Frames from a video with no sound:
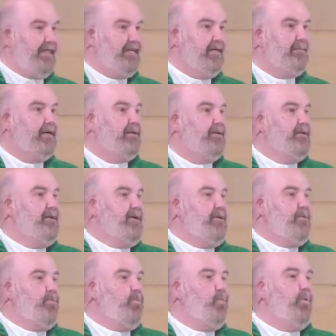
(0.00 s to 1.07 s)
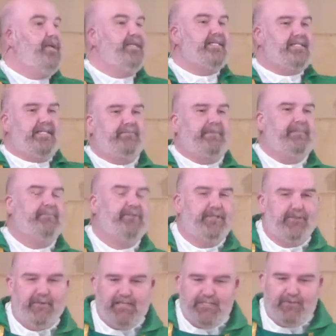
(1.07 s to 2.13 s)
about witnessing people in a
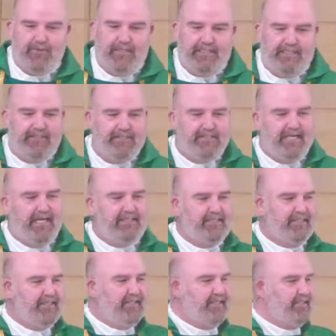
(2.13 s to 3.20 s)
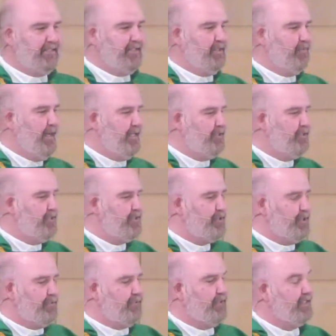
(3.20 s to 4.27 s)
restaurant, and you say to the
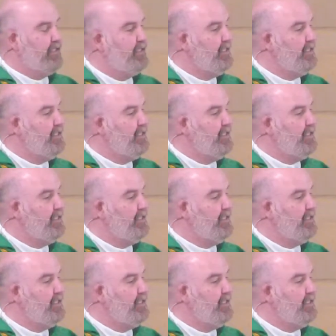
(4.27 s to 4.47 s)
server,